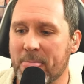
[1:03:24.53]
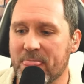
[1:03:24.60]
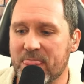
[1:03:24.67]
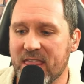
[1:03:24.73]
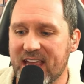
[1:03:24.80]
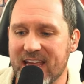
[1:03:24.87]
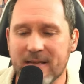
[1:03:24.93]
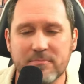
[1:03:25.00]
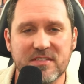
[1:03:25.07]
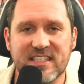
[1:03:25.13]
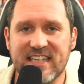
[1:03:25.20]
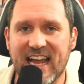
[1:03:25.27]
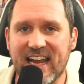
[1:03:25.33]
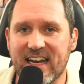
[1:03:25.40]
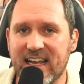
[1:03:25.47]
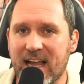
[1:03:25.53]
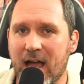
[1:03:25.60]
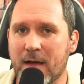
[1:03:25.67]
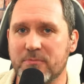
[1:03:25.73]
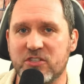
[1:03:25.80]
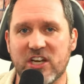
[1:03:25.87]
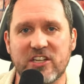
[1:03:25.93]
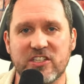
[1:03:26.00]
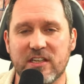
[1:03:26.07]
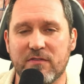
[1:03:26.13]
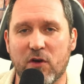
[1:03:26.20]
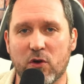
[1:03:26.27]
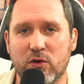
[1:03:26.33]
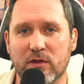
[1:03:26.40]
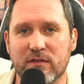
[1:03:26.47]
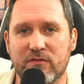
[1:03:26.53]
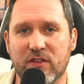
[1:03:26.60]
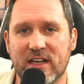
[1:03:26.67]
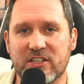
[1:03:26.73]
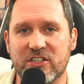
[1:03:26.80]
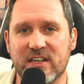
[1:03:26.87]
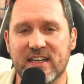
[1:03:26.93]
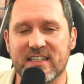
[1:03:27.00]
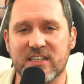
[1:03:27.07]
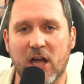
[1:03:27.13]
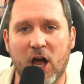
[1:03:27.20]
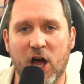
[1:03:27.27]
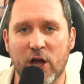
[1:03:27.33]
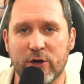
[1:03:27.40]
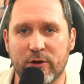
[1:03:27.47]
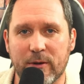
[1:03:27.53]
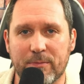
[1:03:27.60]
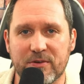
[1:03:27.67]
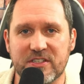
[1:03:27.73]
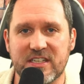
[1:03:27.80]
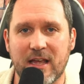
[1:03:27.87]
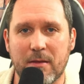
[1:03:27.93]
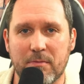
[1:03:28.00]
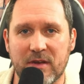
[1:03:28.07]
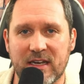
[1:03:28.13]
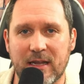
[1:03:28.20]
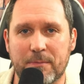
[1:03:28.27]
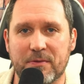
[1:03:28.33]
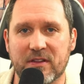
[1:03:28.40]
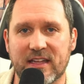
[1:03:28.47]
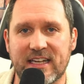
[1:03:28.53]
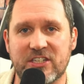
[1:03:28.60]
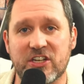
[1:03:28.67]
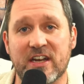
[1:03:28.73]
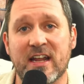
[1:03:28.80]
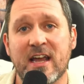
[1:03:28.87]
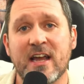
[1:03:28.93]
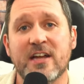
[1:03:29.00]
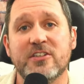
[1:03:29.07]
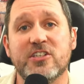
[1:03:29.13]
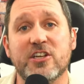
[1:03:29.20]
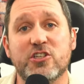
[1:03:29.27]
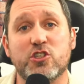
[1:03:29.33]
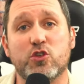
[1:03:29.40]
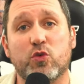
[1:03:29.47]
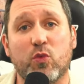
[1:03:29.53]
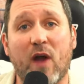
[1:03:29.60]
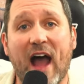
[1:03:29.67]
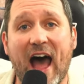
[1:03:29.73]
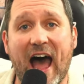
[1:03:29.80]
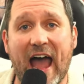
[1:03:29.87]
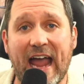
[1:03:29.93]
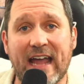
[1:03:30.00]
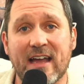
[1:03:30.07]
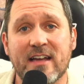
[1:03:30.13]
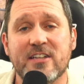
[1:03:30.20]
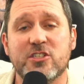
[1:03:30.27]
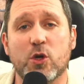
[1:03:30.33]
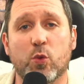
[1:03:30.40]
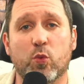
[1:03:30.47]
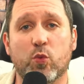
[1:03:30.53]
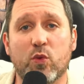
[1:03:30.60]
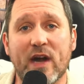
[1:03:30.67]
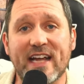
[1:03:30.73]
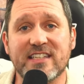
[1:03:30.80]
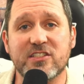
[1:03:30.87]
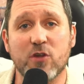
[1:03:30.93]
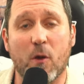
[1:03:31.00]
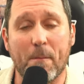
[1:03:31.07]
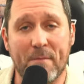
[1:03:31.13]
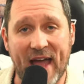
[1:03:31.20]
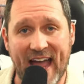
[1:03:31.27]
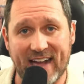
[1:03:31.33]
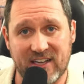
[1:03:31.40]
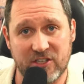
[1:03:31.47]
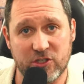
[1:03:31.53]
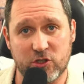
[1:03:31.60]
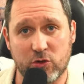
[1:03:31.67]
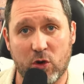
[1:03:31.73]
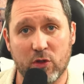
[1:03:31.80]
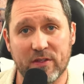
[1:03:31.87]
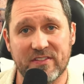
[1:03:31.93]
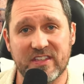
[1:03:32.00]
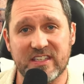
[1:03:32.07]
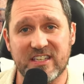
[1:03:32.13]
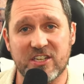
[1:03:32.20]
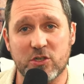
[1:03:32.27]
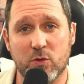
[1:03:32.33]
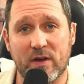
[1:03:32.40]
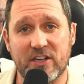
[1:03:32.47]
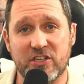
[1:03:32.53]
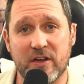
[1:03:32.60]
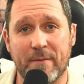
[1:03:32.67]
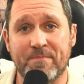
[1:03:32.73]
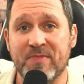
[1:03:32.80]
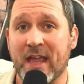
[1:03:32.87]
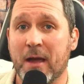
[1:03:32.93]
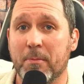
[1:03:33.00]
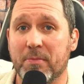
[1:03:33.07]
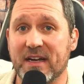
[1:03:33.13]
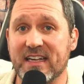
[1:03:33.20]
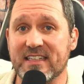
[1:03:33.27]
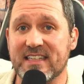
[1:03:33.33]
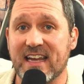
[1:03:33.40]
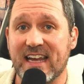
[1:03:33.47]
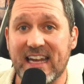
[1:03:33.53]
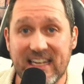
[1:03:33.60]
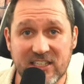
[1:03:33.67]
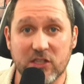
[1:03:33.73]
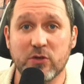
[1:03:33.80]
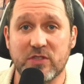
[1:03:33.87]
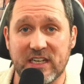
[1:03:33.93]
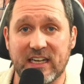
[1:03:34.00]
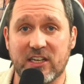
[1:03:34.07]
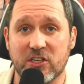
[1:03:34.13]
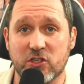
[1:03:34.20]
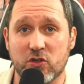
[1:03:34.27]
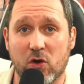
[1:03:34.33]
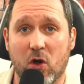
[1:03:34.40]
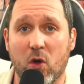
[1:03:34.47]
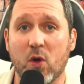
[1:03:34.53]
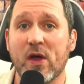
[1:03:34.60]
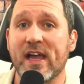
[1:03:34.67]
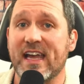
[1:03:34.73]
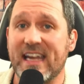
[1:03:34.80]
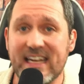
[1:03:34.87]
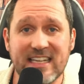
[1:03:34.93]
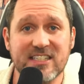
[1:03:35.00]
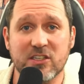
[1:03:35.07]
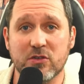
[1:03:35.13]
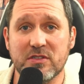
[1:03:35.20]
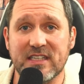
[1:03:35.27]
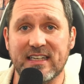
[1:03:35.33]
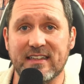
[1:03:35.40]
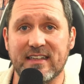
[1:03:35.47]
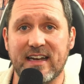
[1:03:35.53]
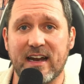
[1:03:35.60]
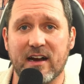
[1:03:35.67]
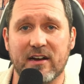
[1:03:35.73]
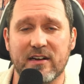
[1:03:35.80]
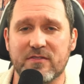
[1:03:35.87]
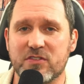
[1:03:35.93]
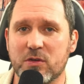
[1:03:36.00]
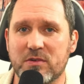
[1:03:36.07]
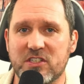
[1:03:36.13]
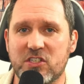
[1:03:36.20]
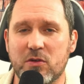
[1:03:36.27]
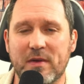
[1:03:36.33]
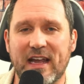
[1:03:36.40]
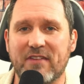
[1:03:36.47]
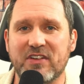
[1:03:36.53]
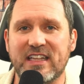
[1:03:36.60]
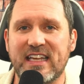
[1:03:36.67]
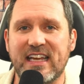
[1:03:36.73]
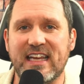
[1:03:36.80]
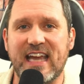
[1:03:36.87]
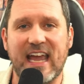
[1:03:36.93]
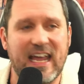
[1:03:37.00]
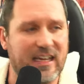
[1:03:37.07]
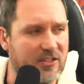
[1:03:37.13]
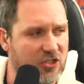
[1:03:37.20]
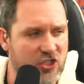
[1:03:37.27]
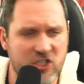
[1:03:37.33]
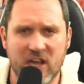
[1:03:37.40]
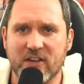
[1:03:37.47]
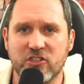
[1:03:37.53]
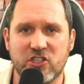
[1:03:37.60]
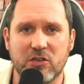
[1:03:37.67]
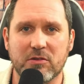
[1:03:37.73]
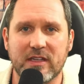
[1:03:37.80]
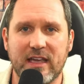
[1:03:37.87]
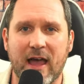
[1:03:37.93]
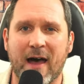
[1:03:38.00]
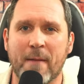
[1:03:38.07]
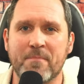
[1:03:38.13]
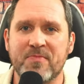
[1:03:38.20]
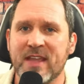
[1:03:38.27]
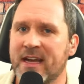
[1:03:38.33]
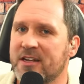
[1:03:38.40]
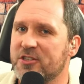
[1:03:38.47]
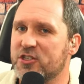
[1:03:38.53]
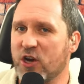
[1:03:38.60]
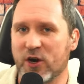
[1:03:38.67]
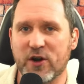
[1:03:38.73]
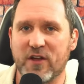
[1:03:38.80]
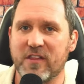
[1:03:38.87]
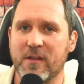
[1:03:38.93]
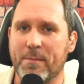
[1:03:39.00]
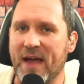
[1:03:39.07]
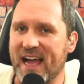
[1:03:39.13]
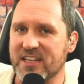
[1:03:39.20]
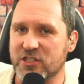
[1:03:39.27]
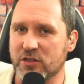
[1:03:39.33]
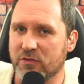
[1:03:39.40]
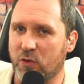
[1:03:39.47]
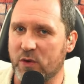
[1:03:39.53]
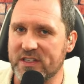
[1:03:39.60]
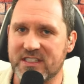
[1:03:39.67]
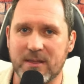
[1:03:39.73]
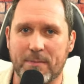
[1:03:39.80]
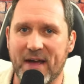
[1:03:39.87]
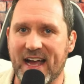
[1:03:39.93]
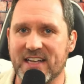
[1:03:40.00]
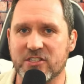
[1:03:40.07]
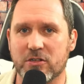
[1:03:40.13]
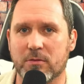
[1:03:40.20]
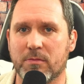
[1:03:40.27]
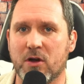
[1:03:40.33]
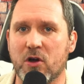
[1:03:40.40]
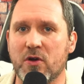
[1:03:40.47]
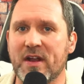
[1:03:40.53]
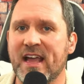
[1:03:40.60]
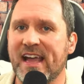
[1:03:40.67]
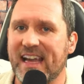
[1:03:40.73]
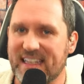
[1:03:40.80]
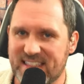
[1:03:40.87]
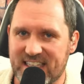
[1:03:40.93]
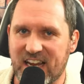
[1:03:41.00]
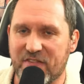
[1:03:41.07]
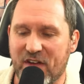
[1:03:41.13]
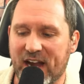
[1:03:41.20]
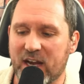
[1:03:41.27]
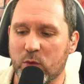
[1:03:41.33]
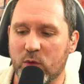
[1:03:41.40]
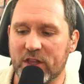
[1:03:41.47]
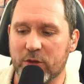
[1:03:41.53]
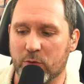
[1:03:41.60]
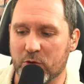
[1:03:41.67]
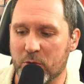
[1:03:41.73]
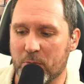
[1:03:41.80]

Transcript: Him standing up, changing the vocal inflection is 100% manipulation to try to wrestle back control of the situation, because he's losing control. He's losing the narrative. So he's doing everything he can. Shut Julie up, turn on the pastor voice, the pastor mode, and see if I can win the room